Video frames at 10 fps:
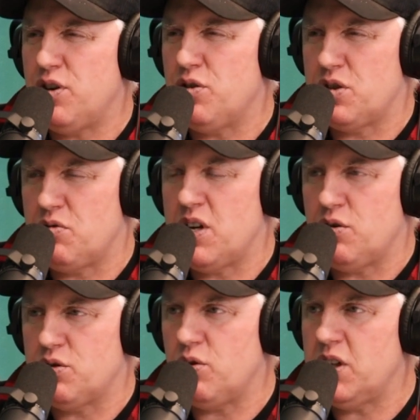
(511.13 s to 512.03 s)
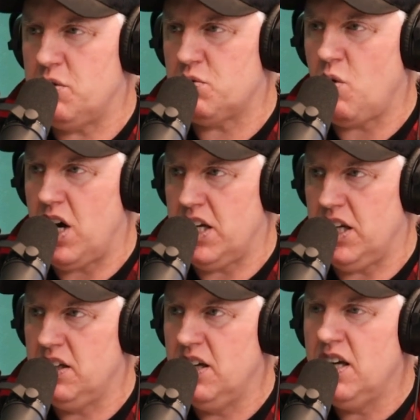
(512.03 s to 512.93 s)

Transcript: years, 3 years old. He was walking.